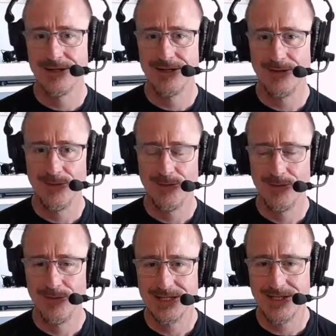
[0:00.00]
You know,
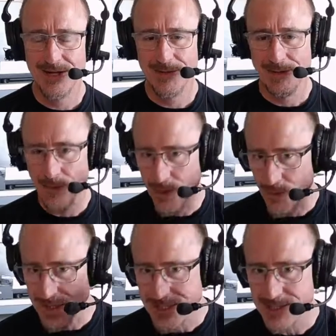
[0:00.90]
when he's talking about the word,
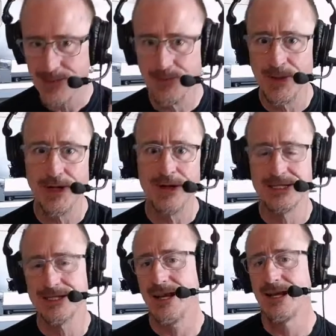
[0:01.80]
what does the spirit
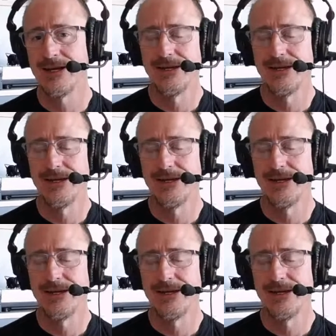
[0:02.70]
say?